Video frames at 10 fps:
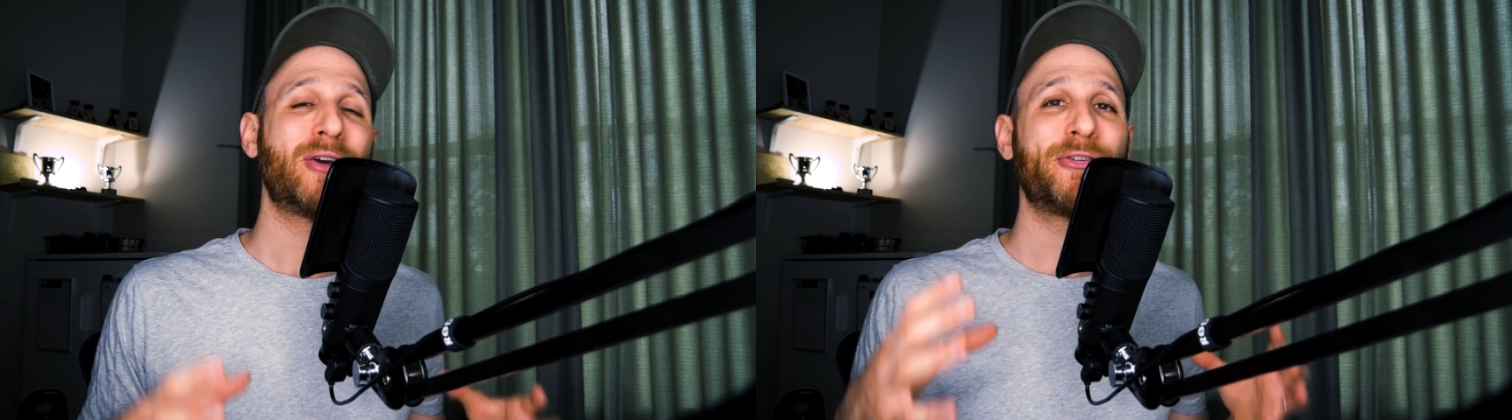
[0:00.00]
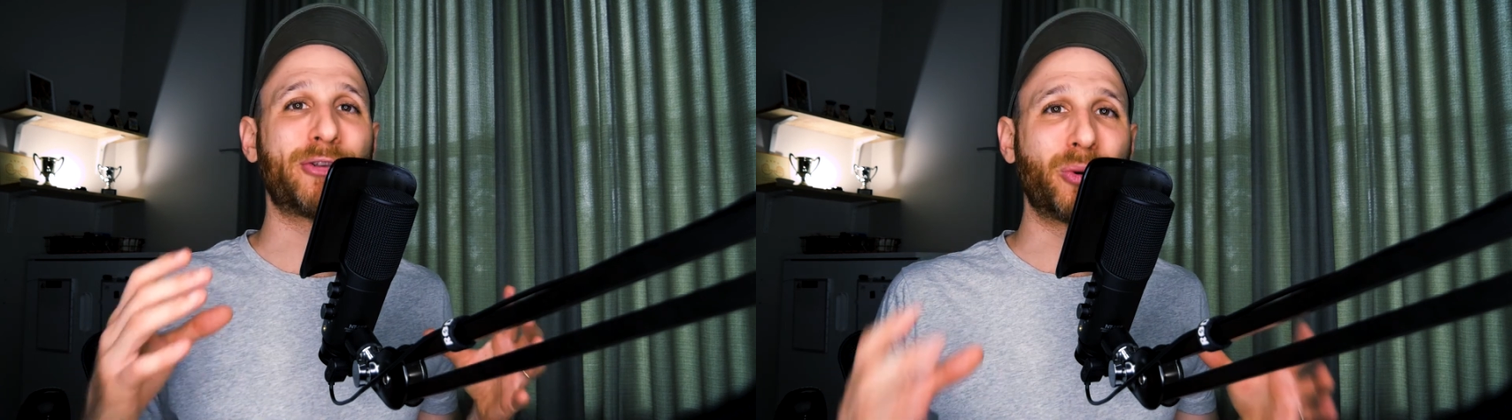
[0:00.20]

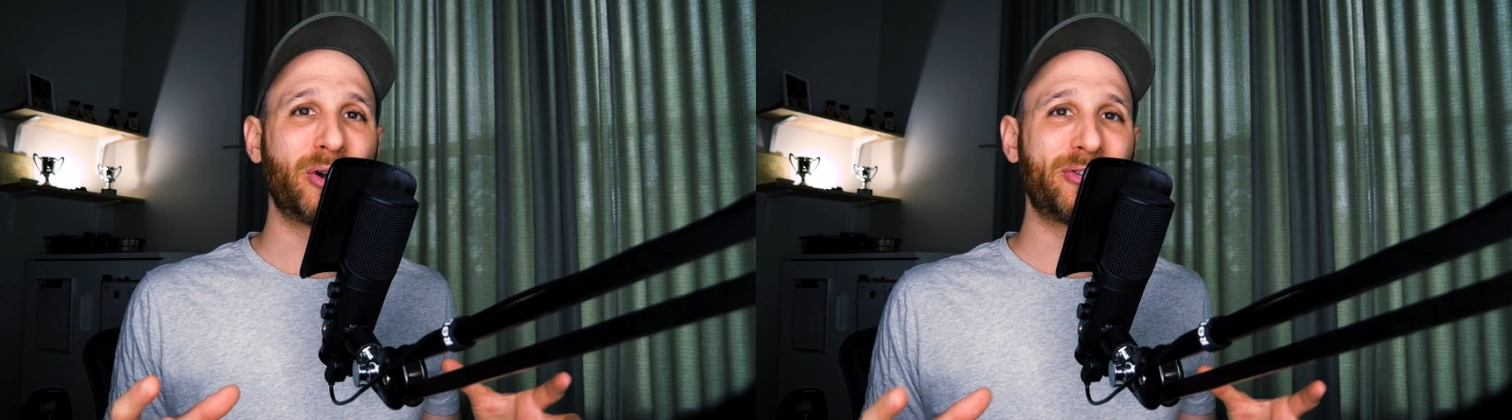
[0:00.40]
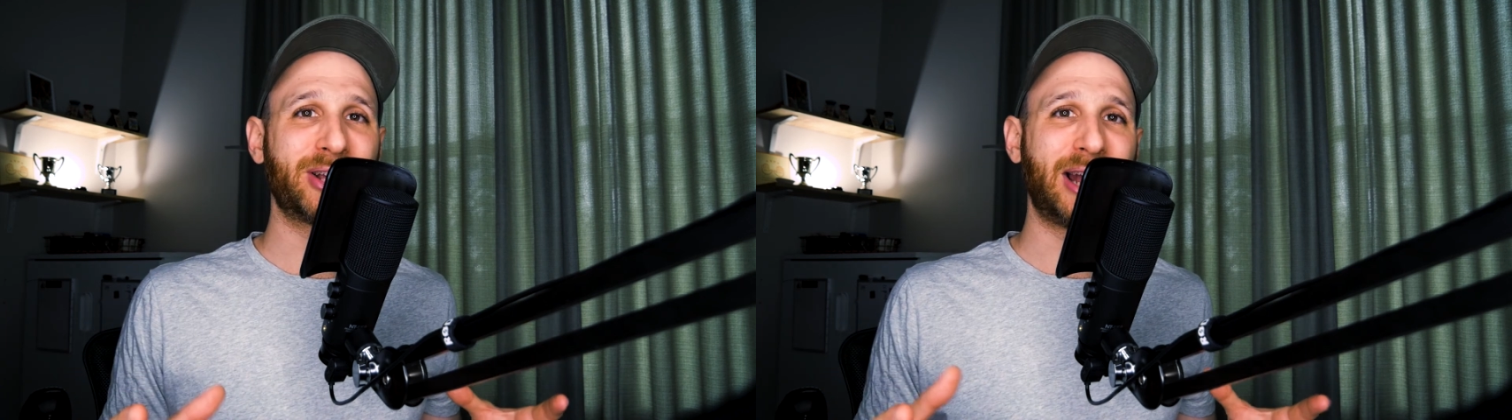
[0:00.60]
So,
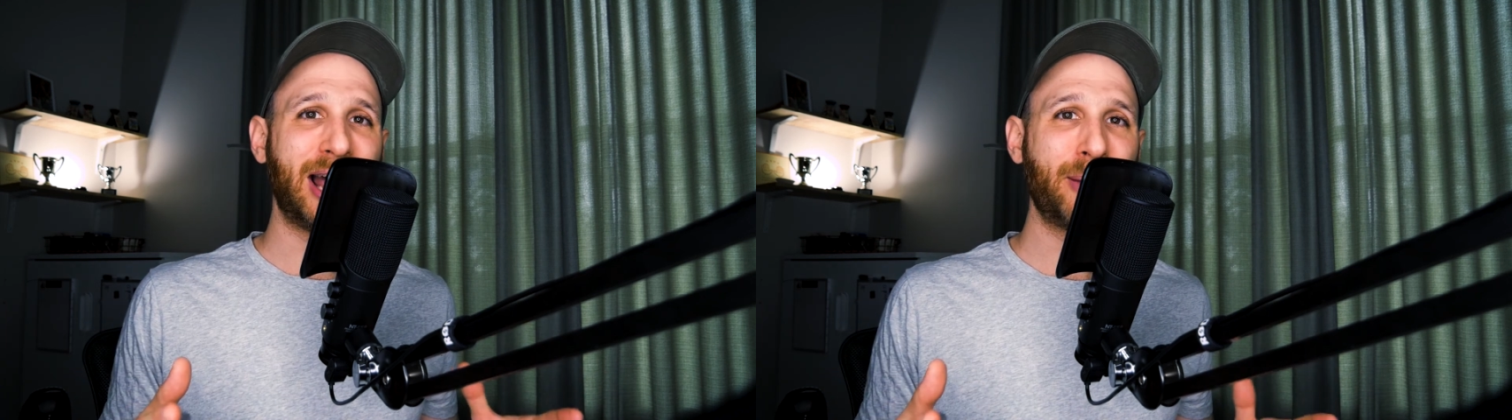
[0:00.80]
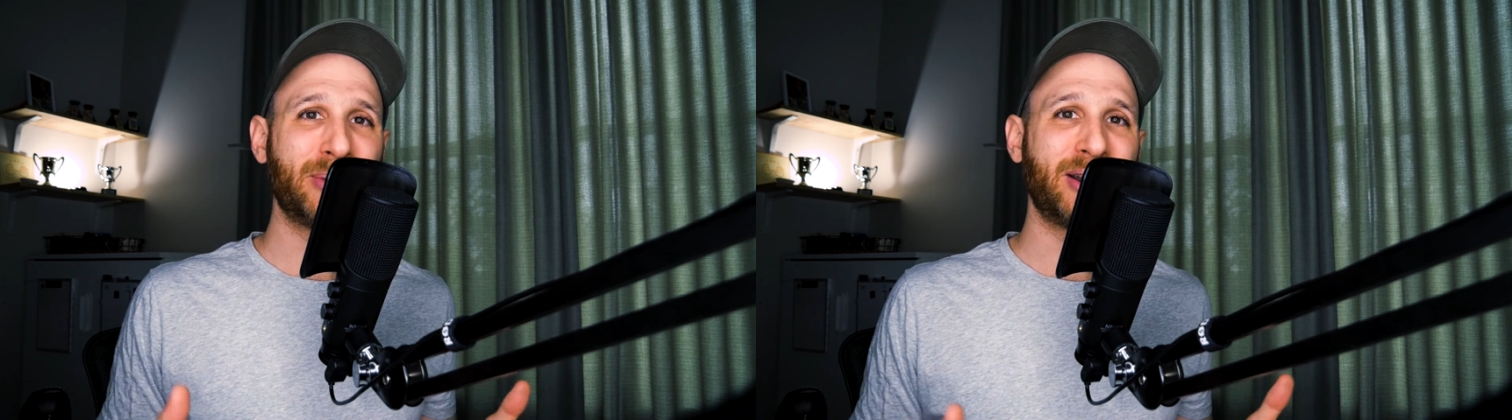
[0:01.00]
what's going to
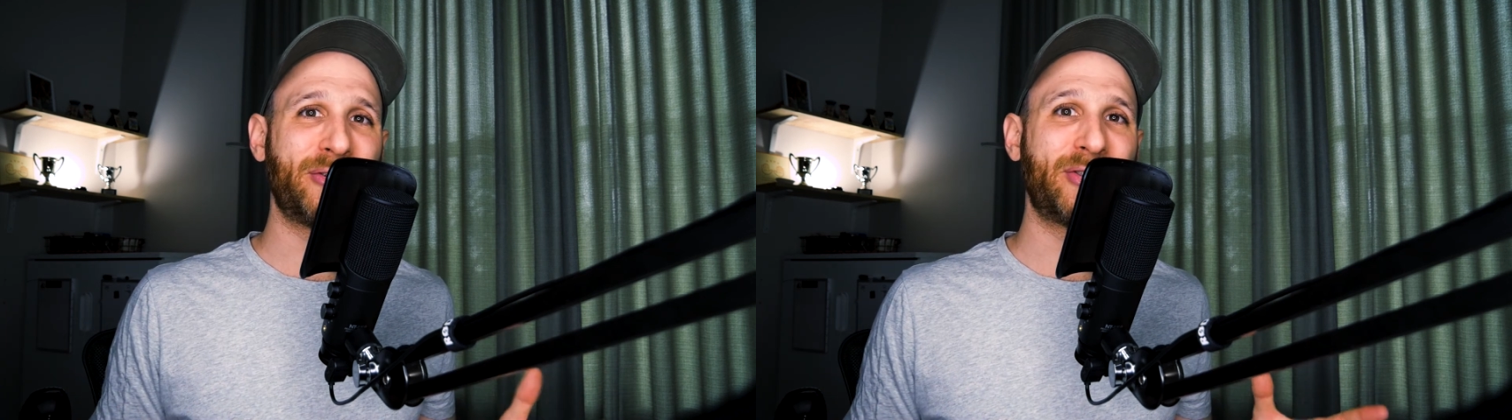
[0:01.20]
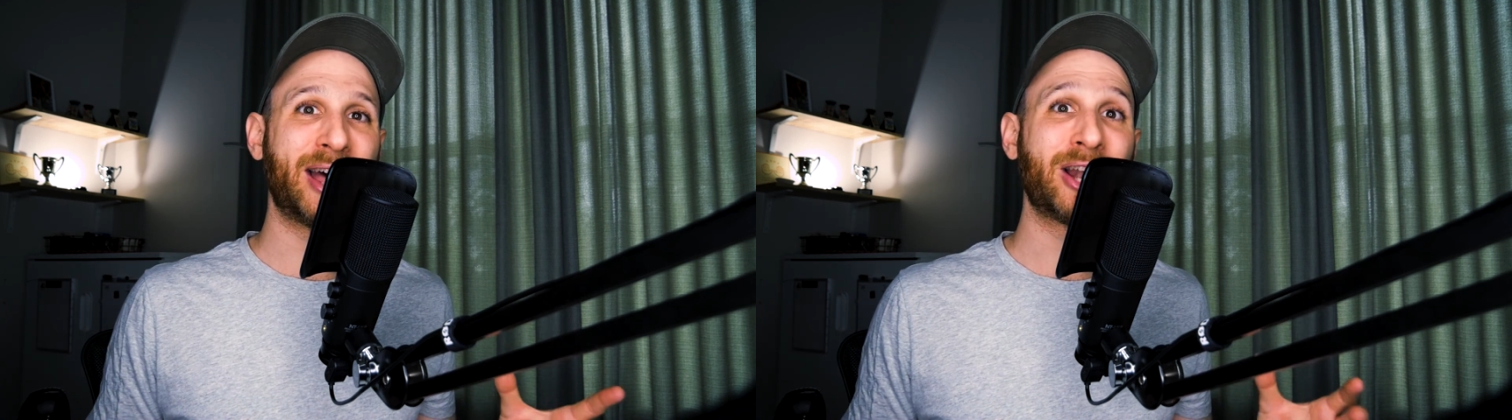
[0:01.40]
happen
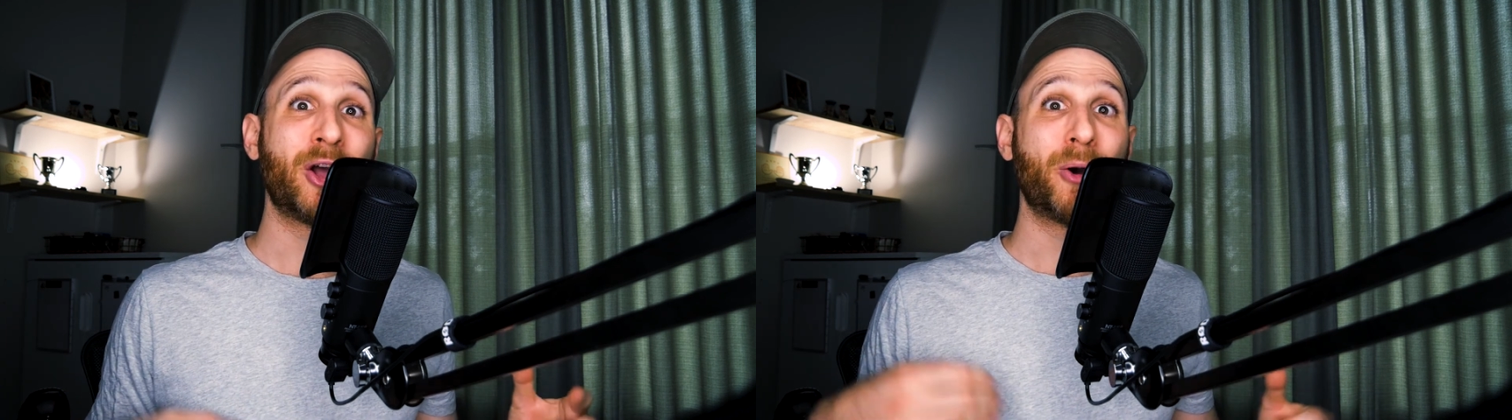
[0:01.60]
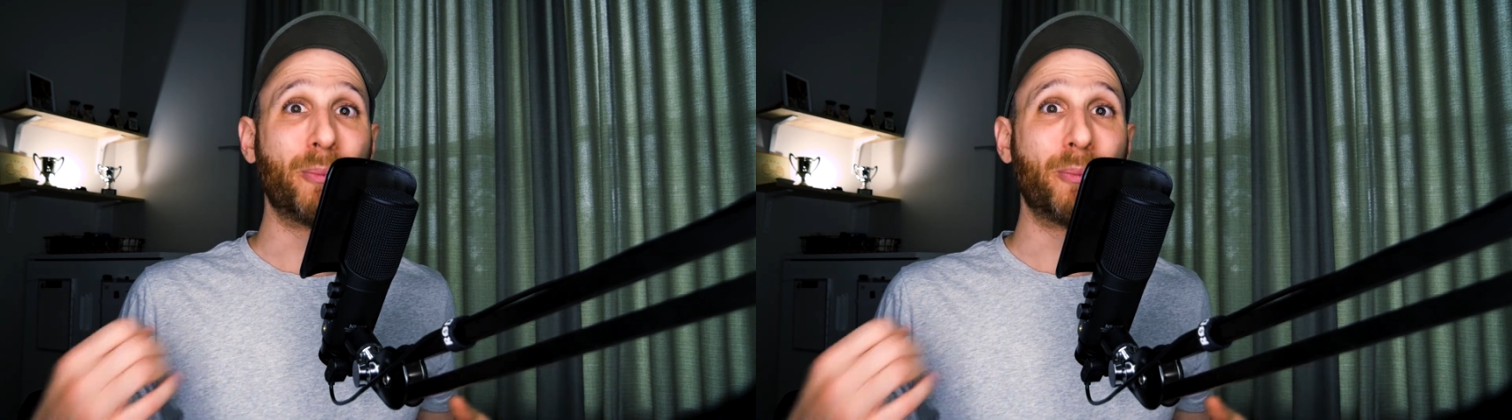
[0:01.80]
is that